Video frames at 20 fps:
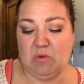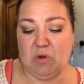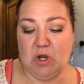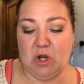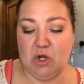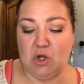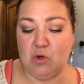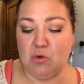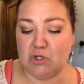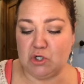
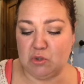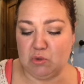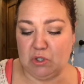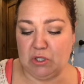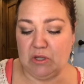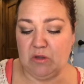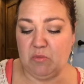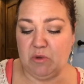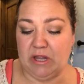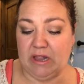
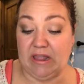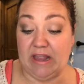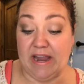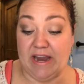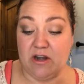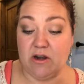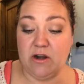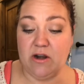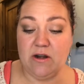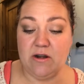neutral, but
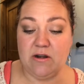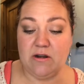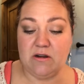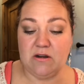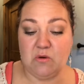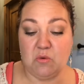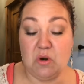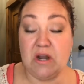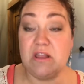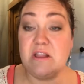lighter,
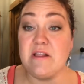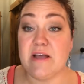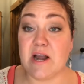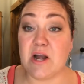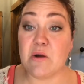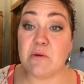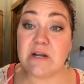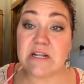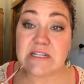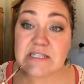one of the lighter
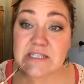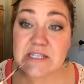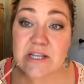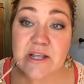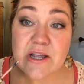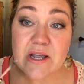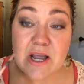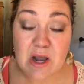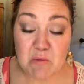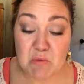ones.
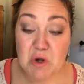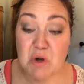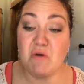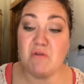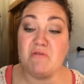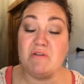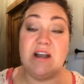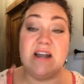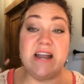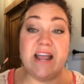I'm gonna go
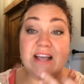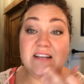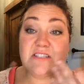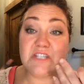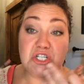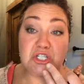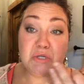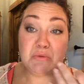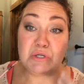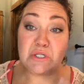over, and it has a
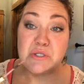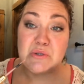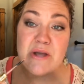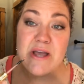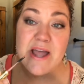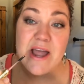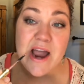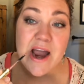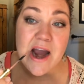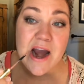shimmer to it.